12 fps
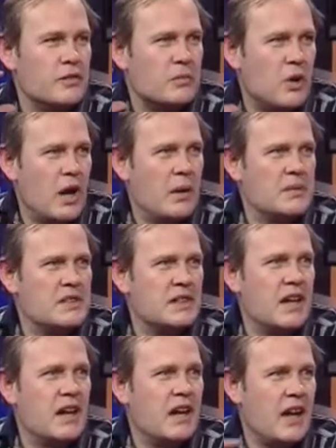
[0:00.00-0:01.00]
from
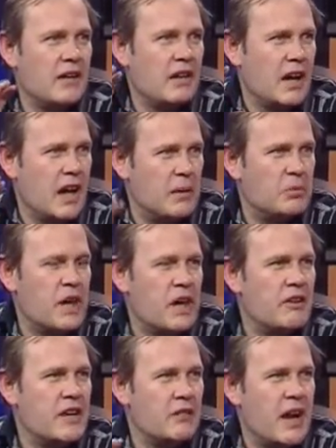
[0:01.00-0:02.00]
Wabasca, High
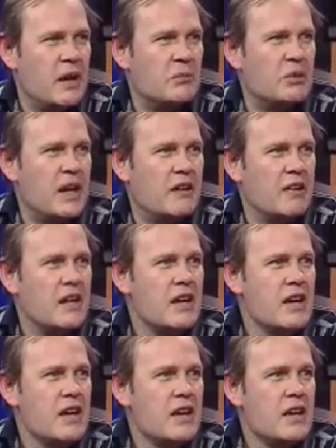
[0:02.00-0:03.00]
Prairie, Grand Prairie,
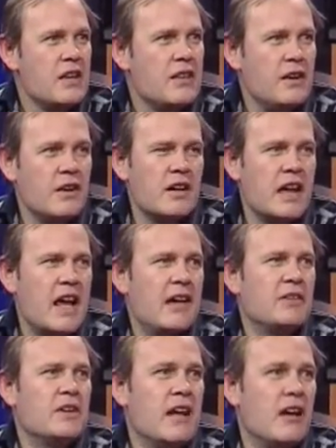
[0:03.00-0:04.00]
they're going to
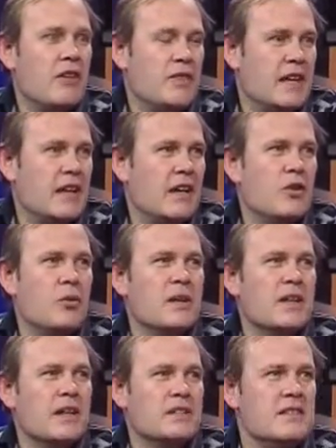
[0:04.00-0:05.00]
have to now, if they get an open
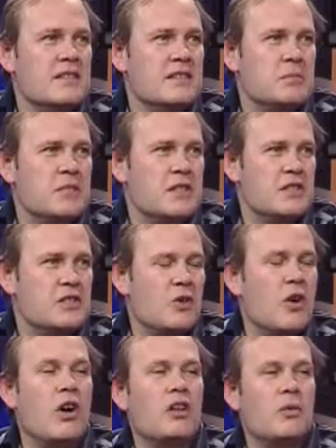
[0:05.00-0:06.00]
custody disposition, go
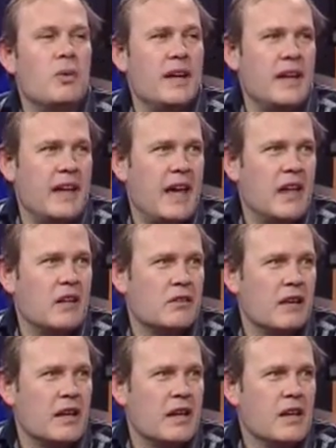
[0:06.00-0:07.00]
all the way to
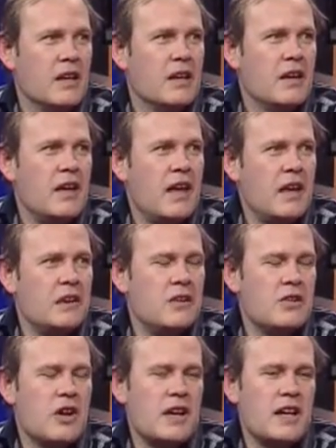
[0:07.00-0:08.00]
Calgary. And
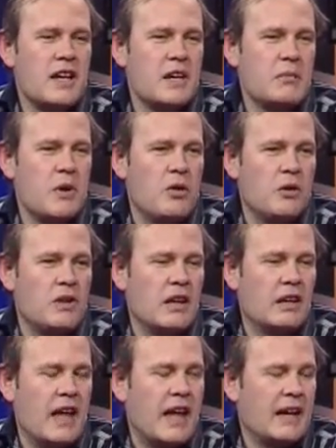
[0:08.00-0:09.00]
you're talking about a
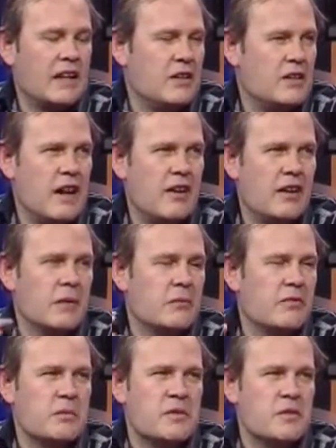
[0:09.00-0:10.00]
lack, you're tearing them
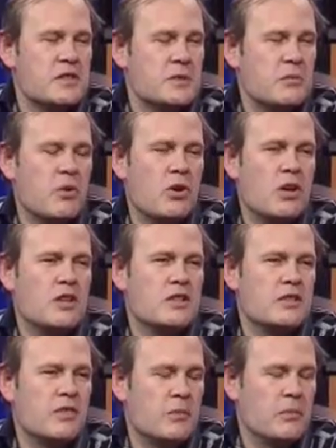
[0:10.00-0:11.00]
from their
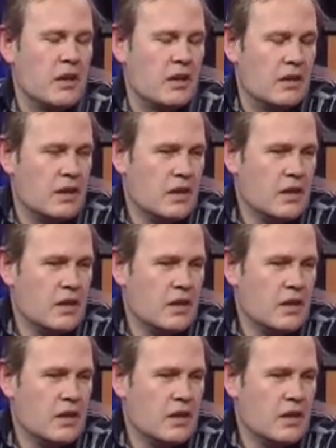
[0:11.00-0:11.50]
supports, from their